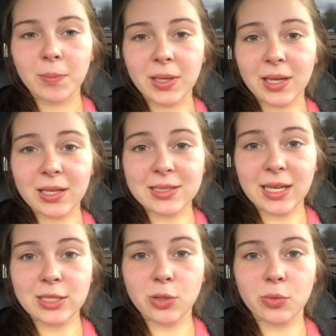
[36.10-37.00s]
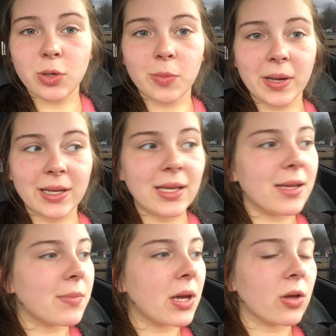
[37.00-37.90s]
because I don't know my
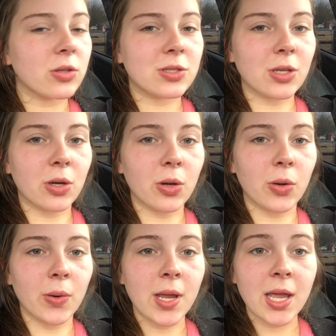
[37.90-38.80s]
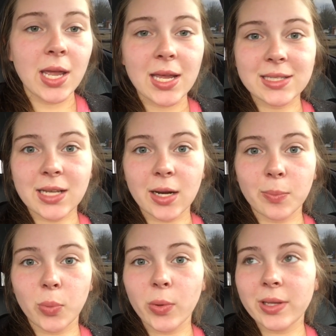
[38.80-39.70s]
email, so it's kind
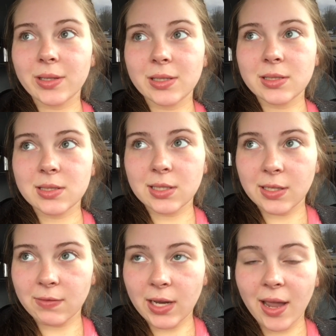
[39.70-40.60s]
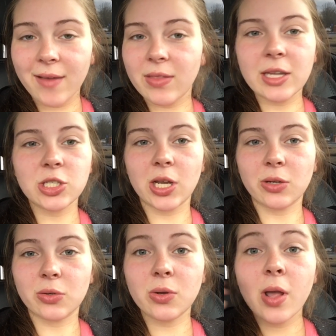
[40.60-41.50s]
of pointless to even have that
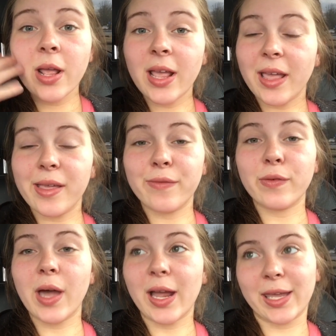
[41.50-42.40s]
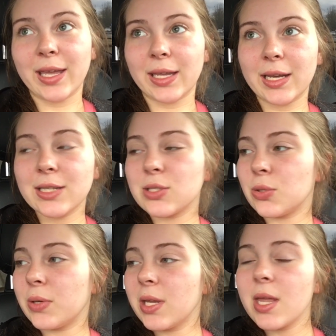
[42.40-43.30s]
channel if I can't get
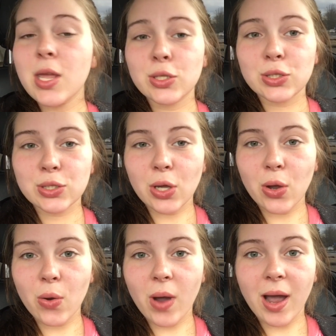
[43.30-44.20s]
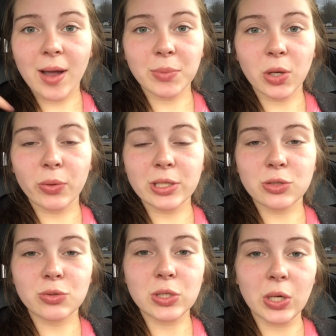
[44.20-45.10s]
into it. So I'm going
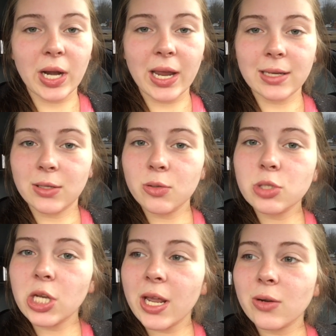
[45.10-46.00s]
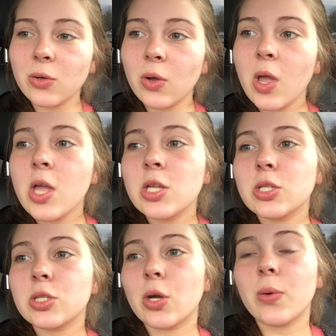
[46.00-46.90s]
to start a new channel.
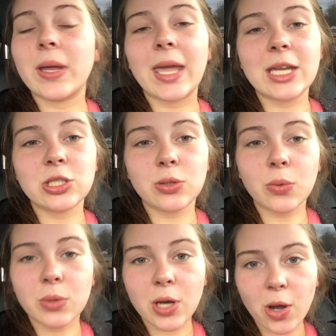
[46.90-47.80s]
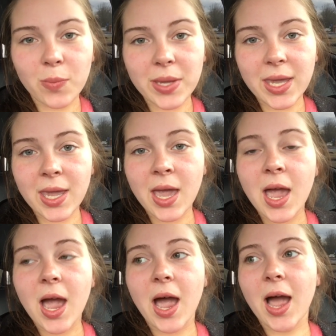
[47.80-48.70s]
So in case you don't know me,
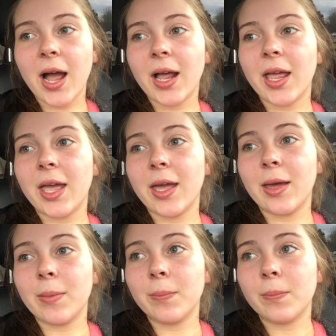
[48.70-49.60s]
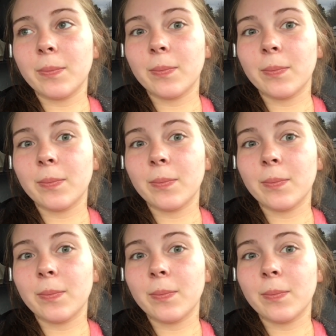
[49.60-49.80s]
I am